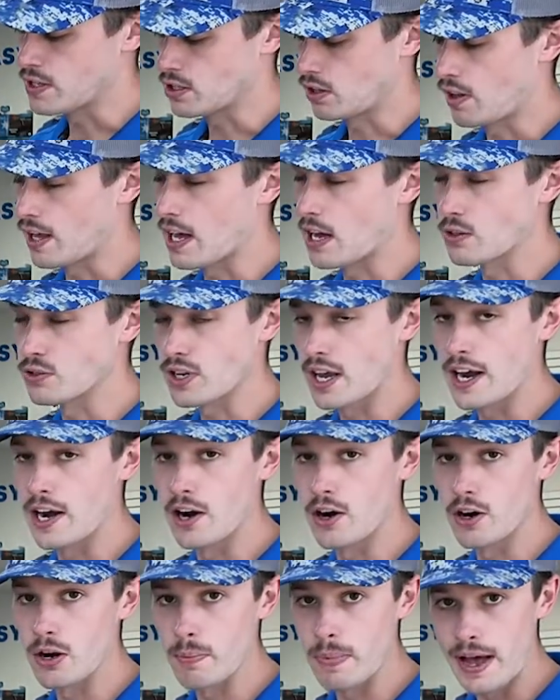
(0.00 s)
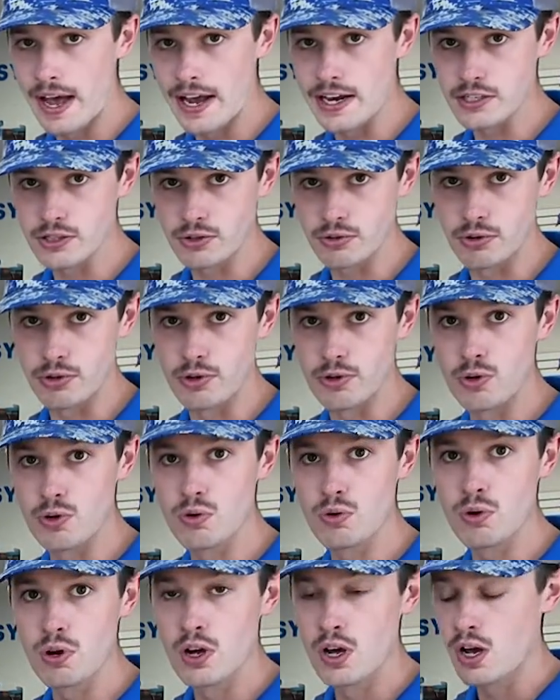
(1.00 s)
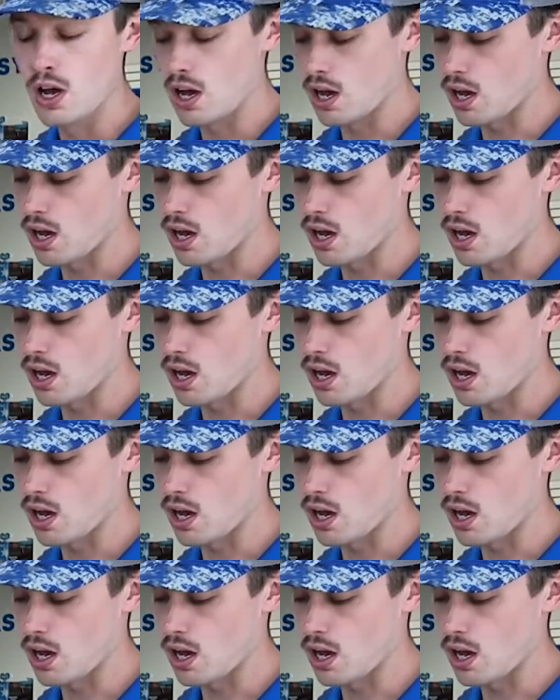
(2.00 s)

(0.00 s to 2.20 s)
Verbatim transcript: This allows air to pass through